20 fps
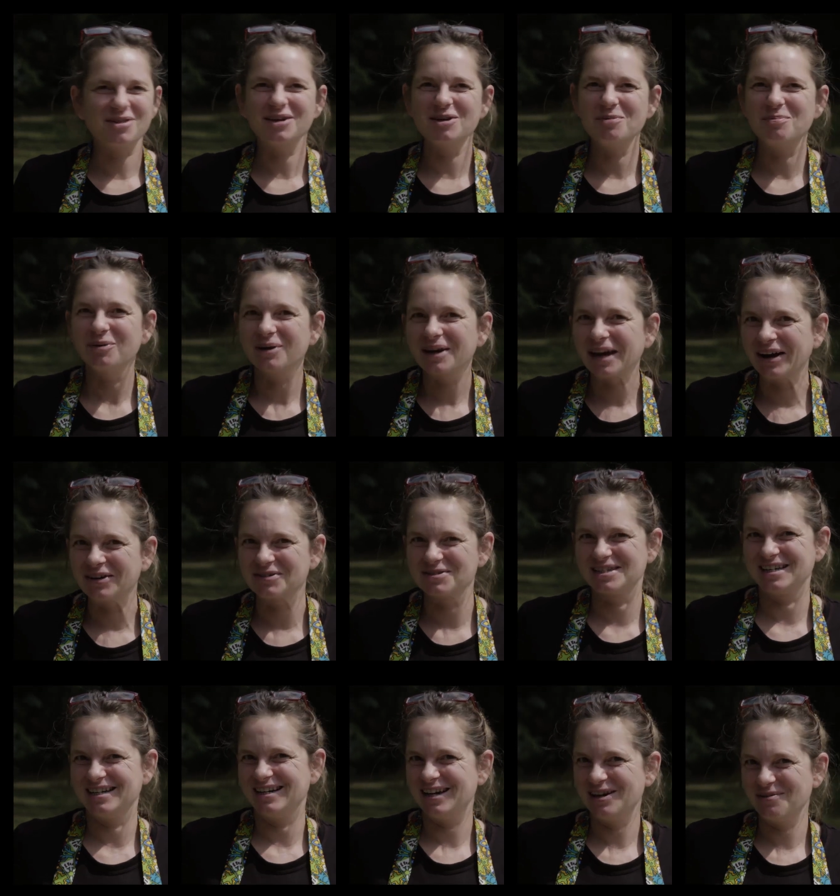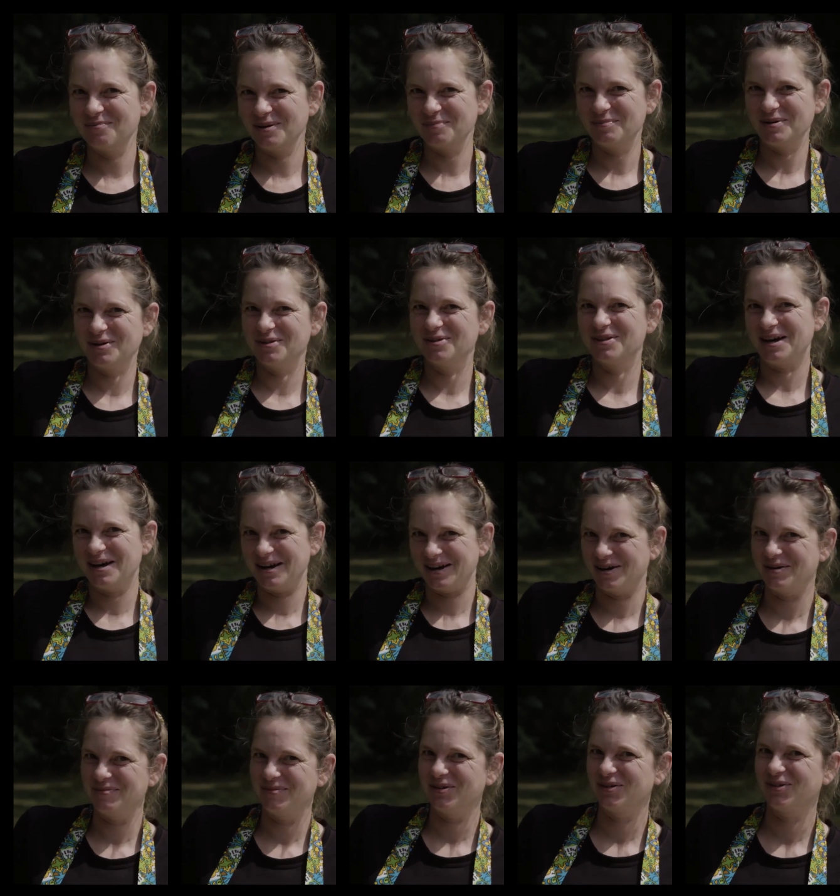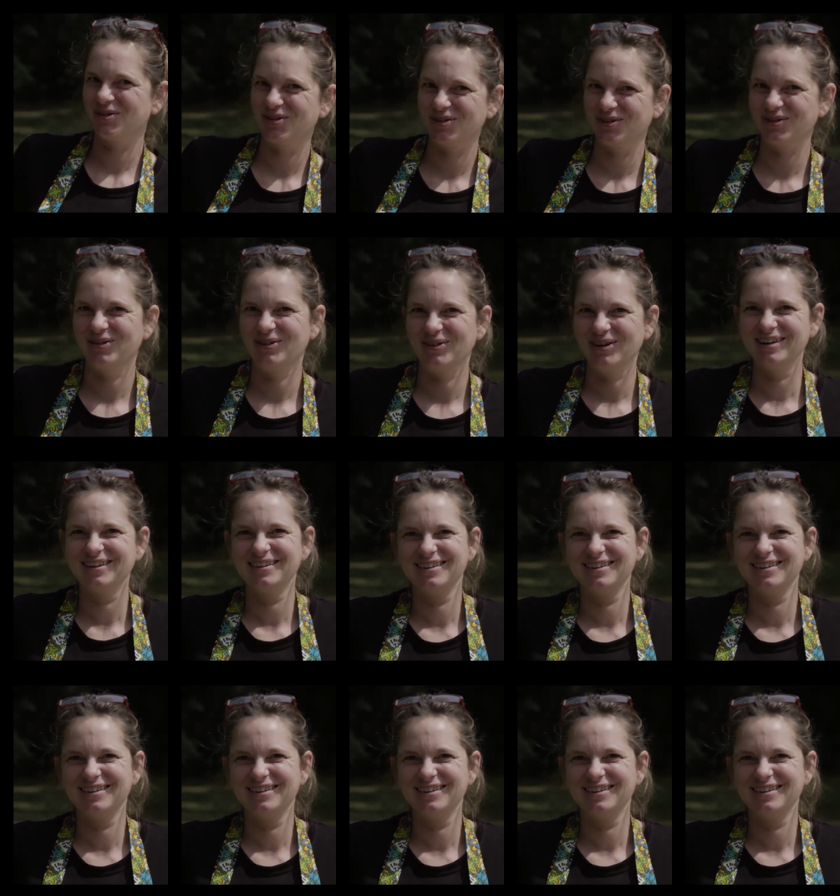think you put cows in it, but beyond that, I'm not sure.